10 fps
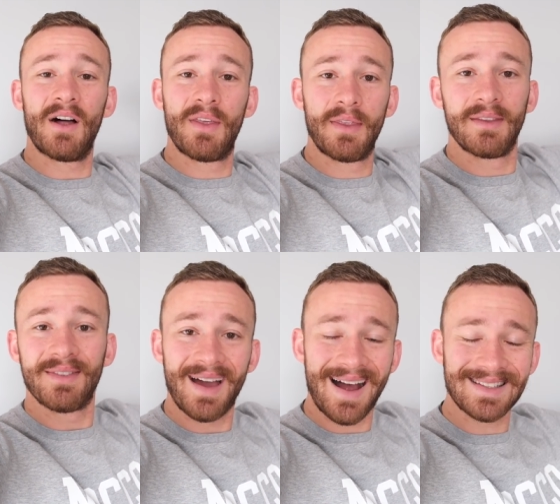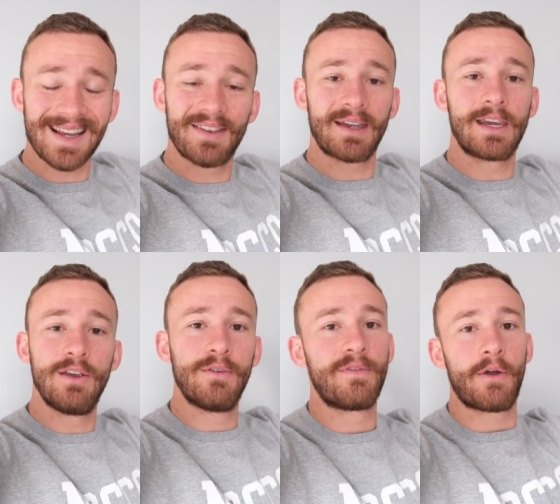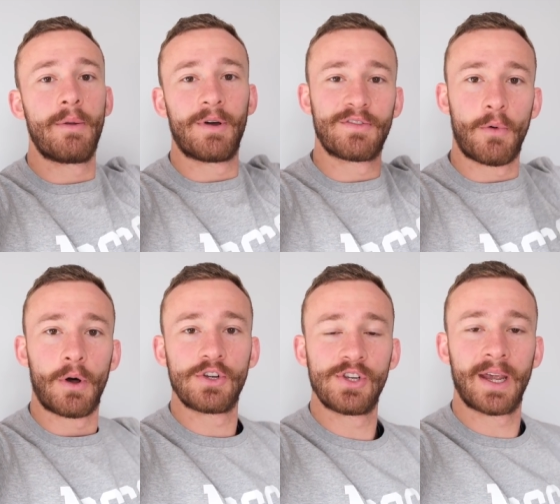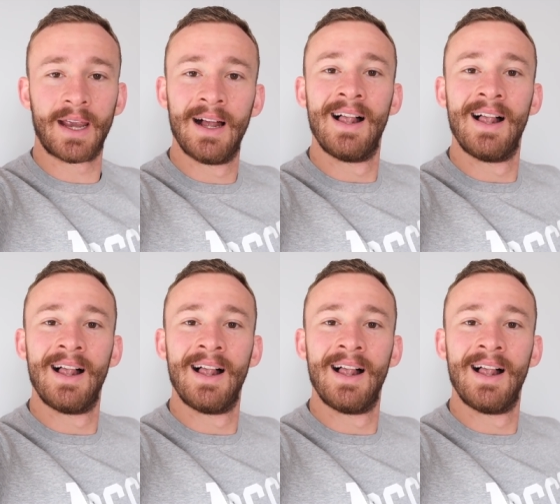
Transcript: Other than that, thank you very much for watching.